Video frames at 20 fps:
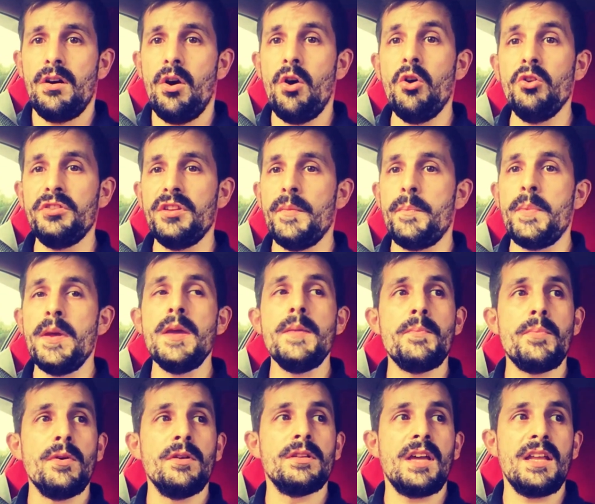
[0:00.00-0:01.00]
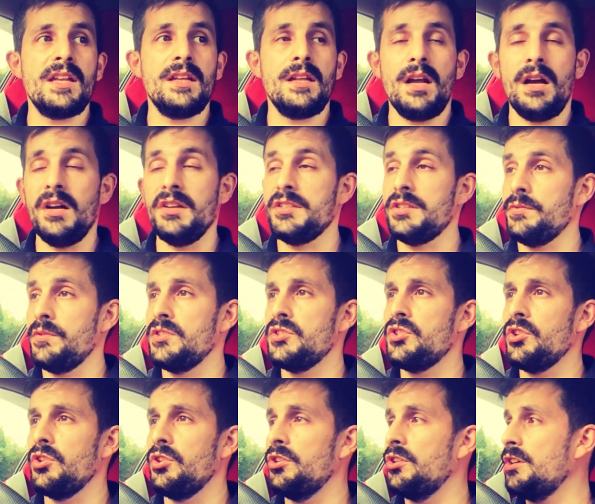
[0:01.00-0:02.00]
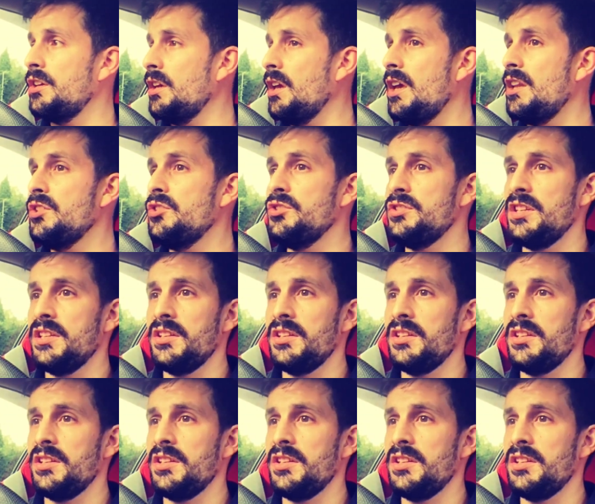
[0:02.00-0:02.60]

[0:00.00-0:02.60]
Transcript: older people can also enjoy and use